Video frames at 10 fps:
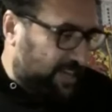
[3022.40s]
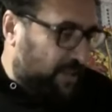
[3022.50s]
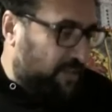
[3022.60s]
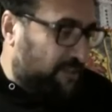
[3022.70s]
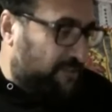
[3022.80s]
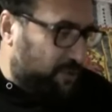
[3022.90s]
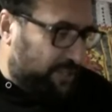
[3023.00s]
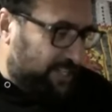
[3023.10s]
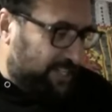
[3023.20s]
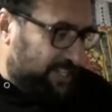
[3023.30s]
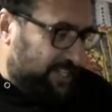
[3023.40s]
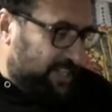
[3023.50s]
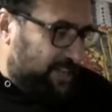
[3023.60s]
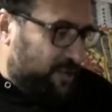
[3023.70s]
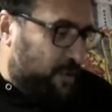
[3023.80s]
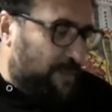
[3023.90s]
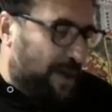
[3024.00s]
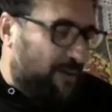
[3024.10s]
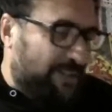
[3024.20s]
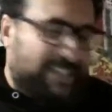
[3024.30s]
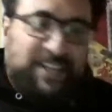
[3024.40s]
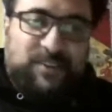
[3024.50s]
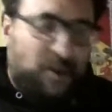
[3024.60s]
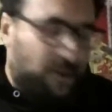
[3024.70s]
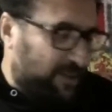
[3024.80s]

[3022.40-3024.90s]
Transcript: on the foot. No boundaries, that dog.